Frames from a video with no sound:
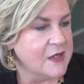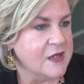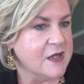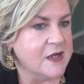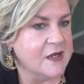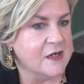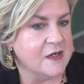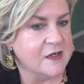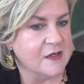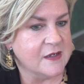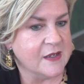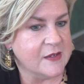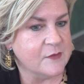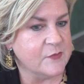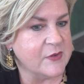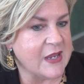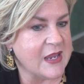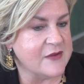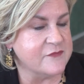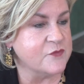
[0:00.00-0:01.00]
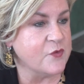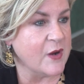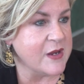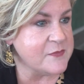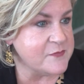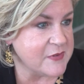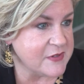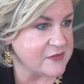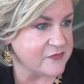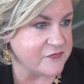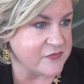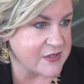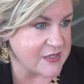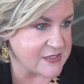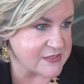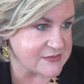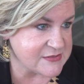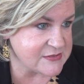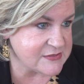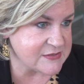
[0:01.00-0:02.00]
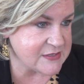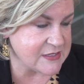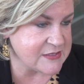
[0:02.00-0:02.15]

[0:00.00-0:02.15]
Uh, and we have great benefits.